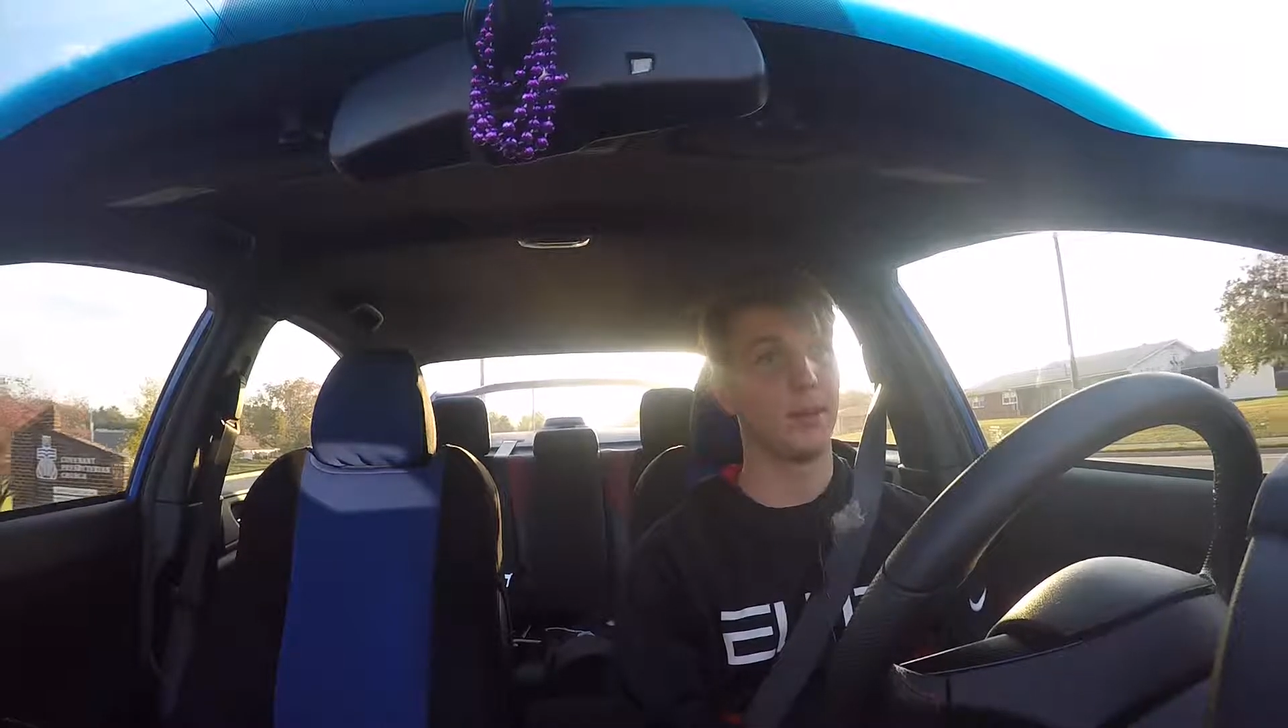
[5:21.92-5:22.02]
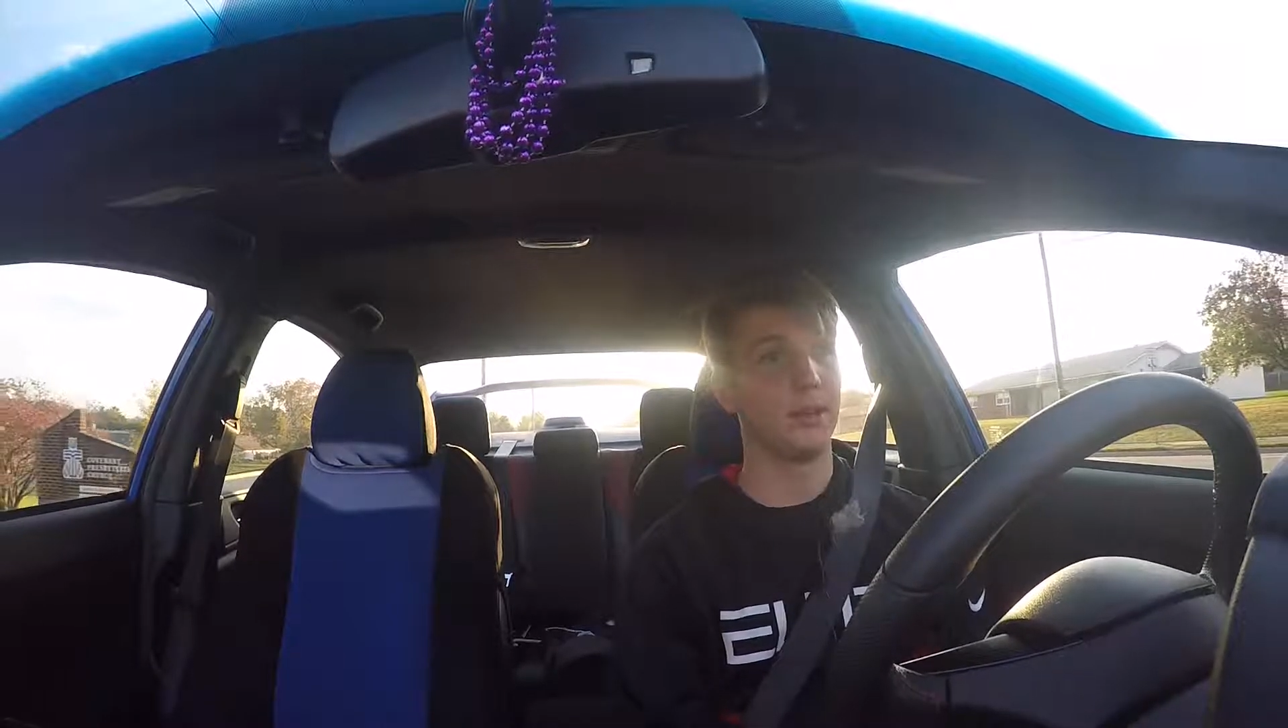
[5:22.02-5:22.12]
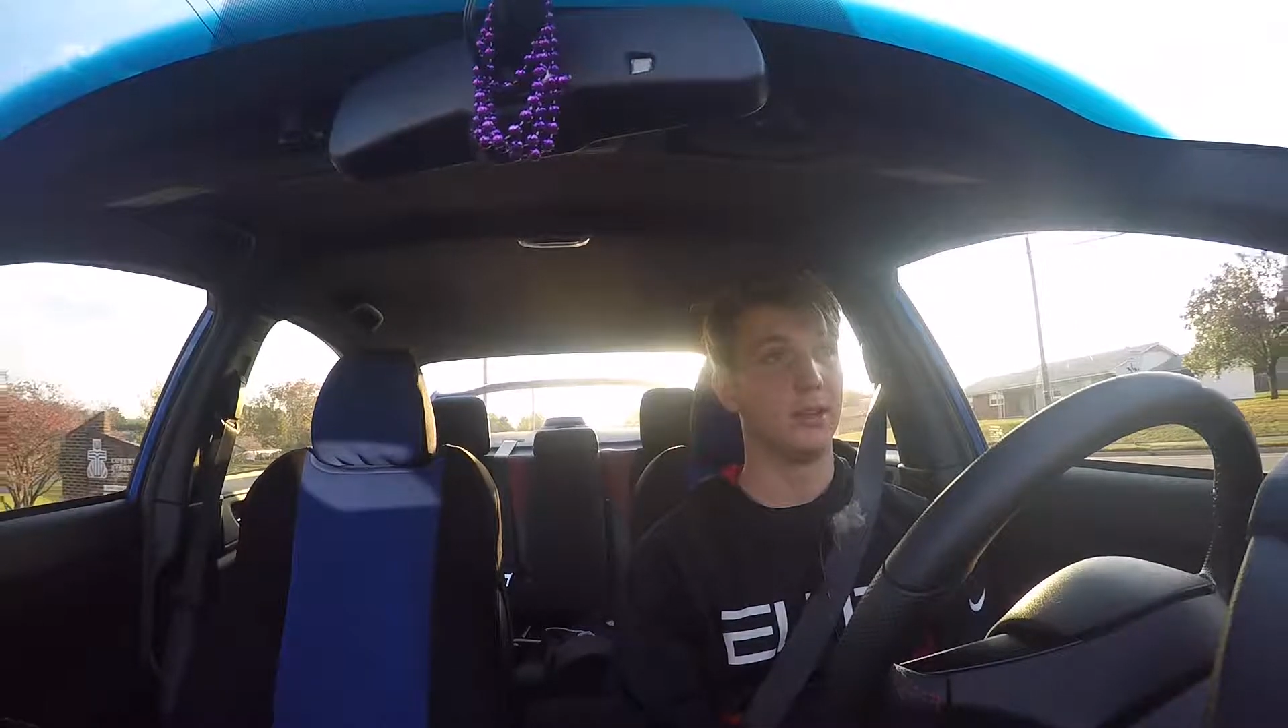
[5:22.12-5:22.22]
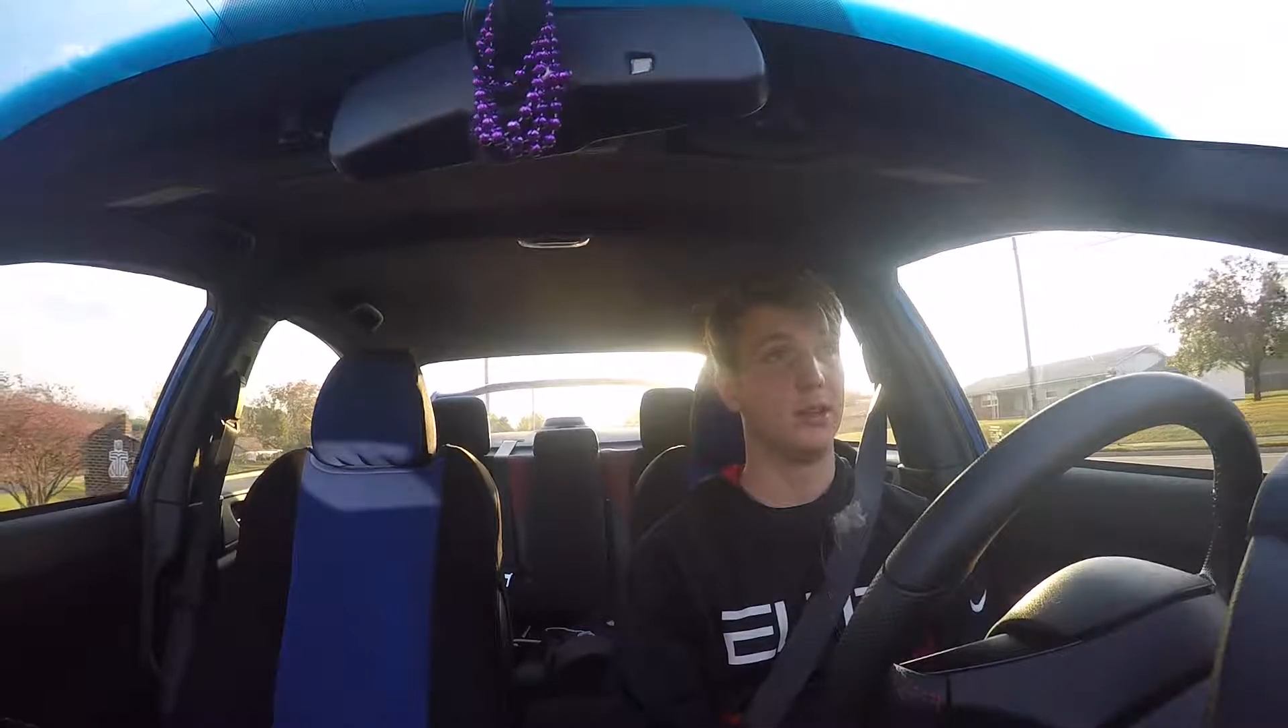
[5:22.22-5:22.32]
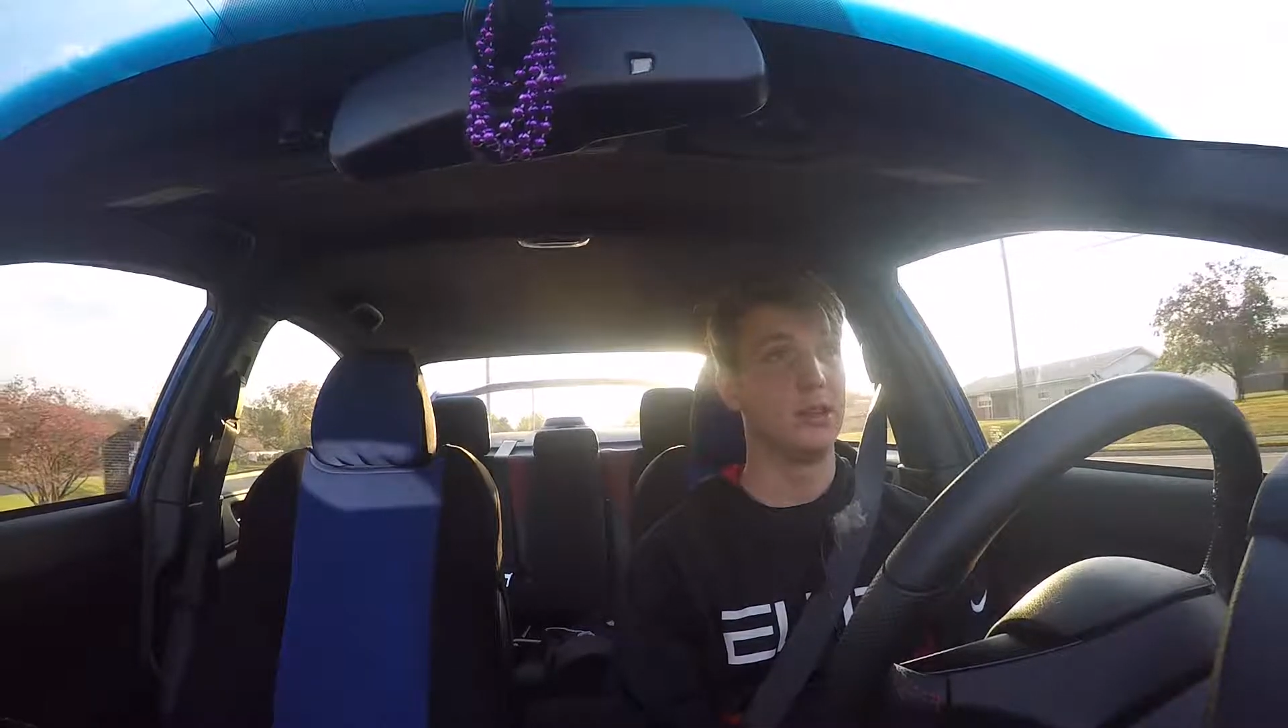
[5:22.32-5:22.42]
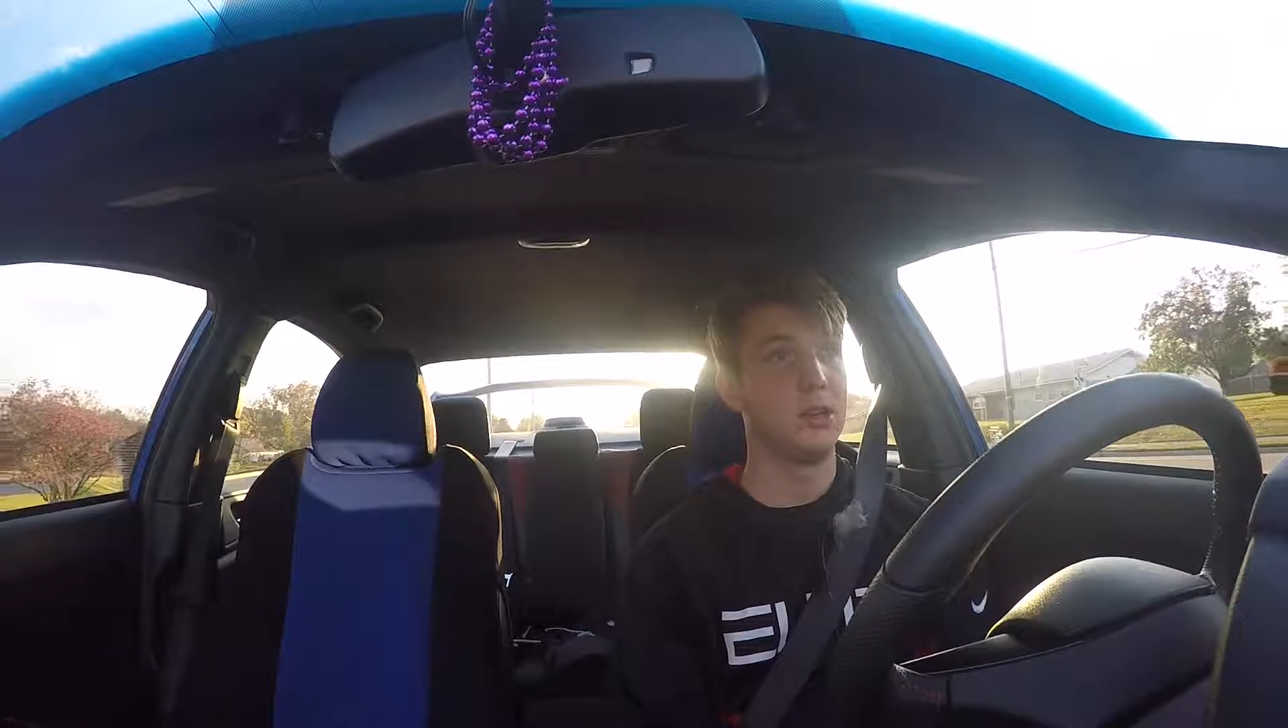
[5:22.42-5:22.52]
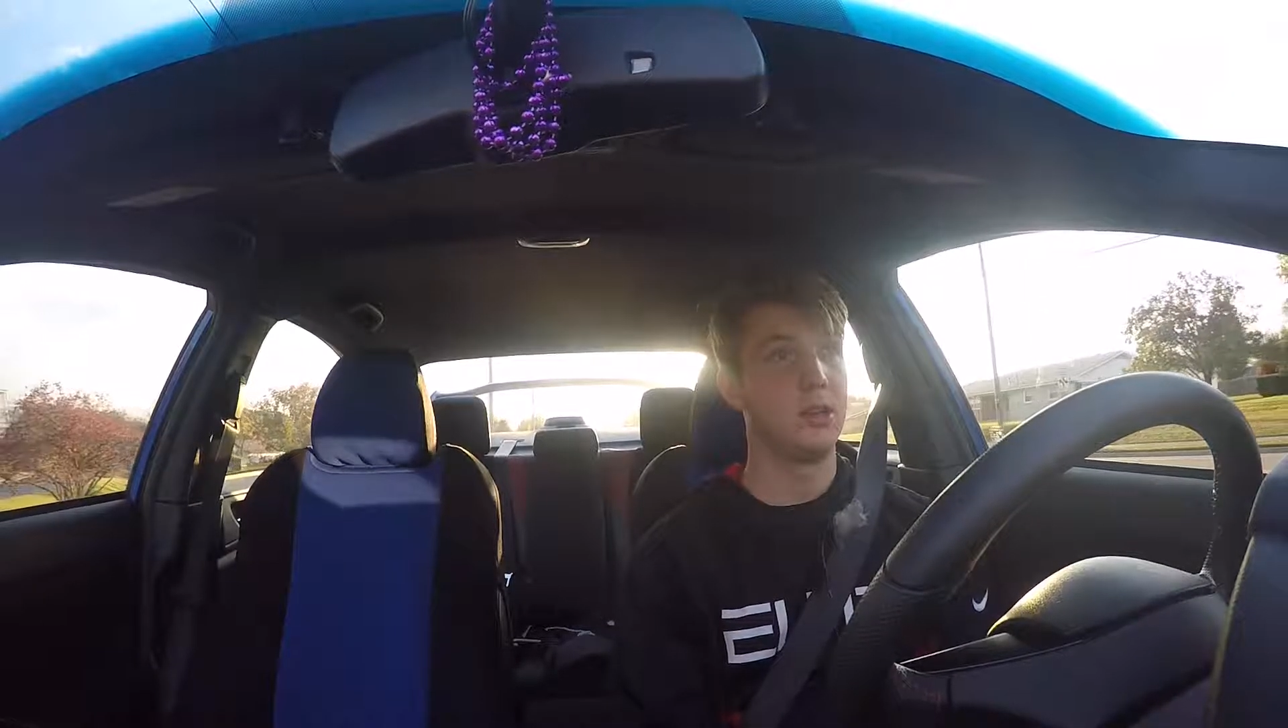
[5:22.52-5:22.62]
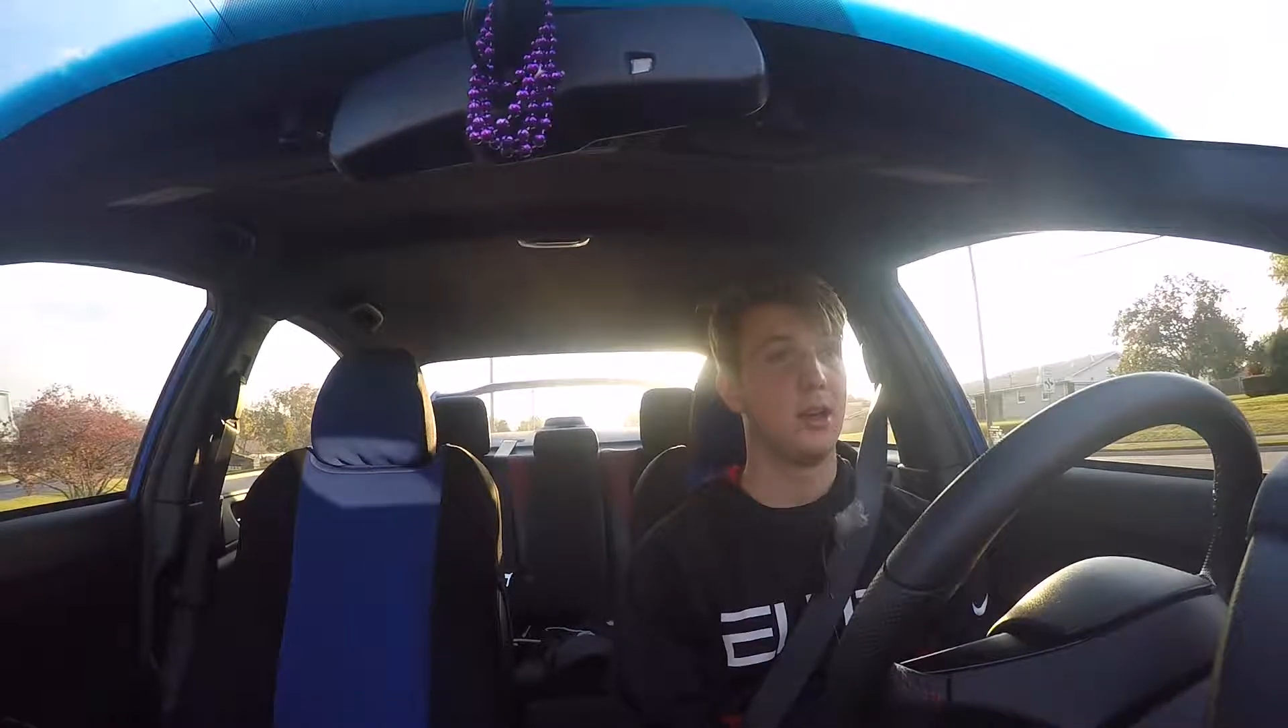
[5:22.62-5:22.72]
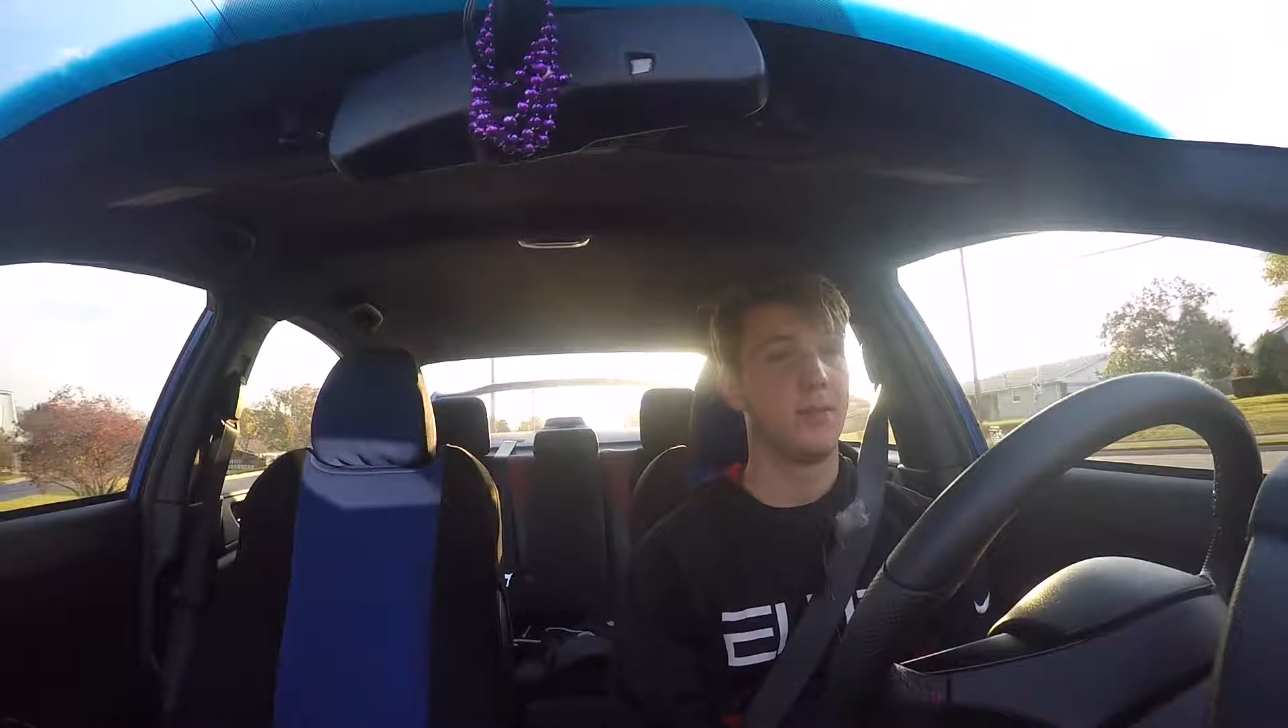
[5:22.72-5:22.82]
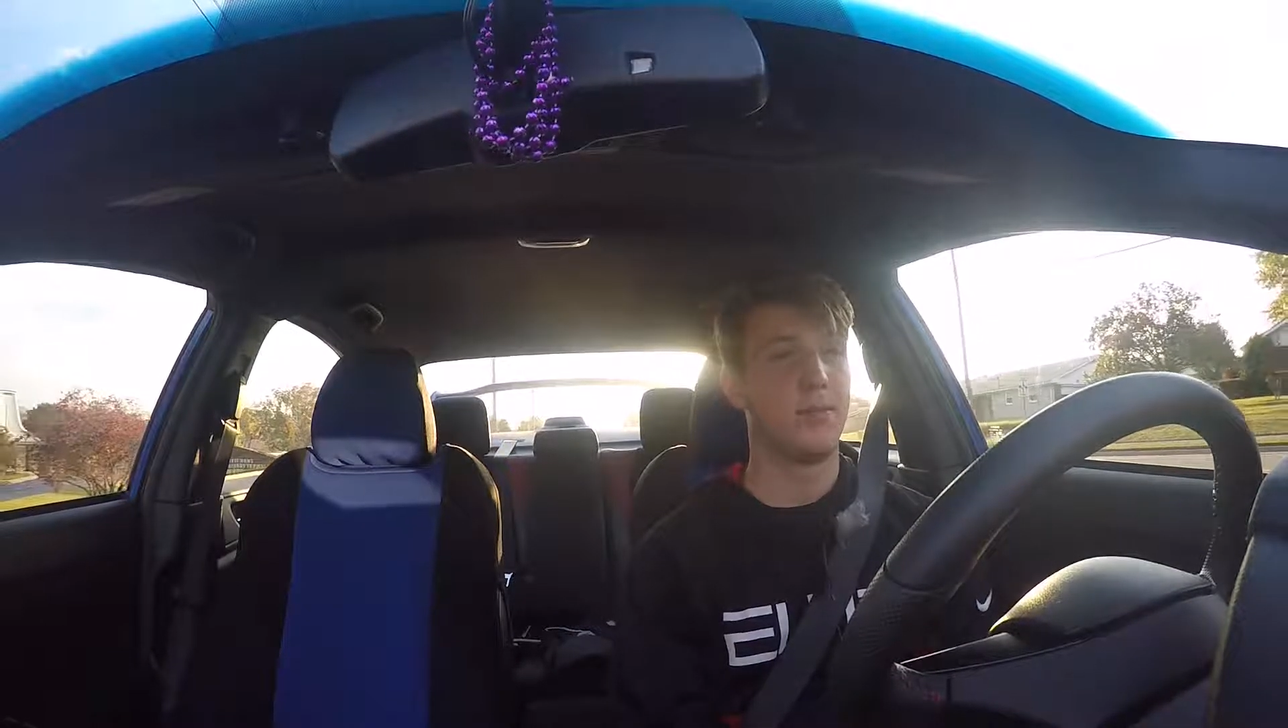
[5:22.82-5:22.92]

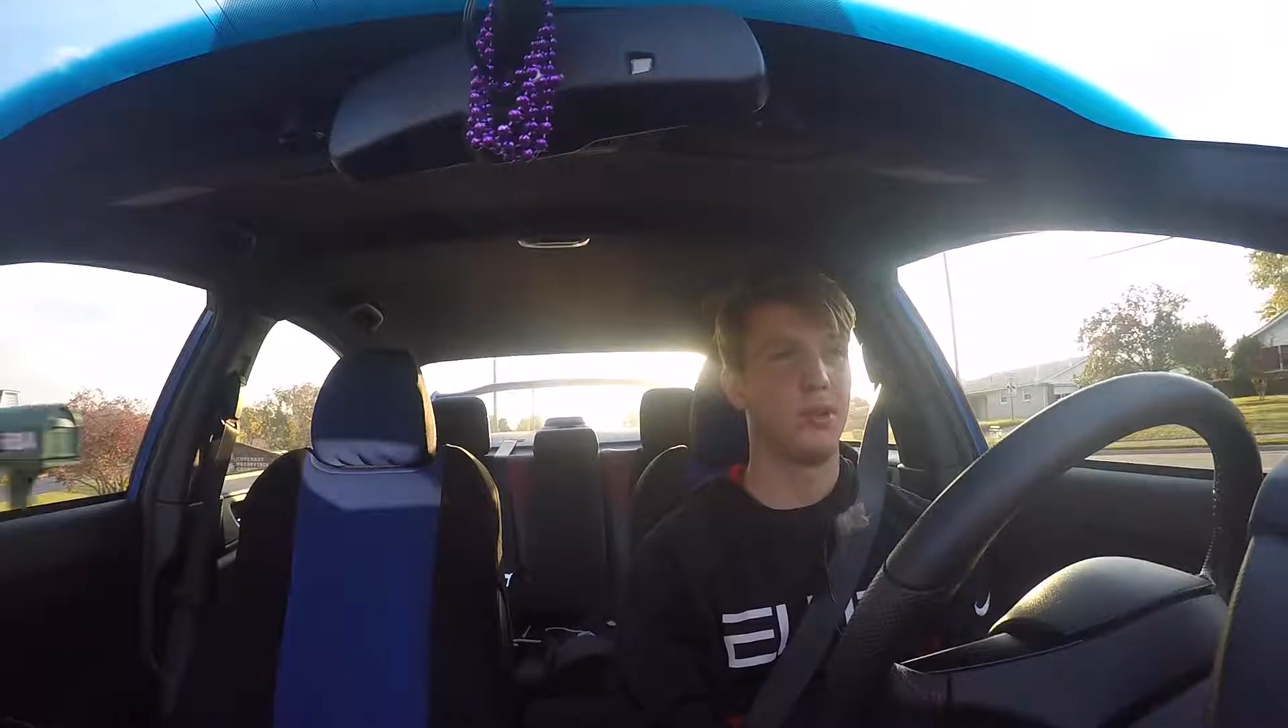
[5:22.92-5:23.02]
Maryland.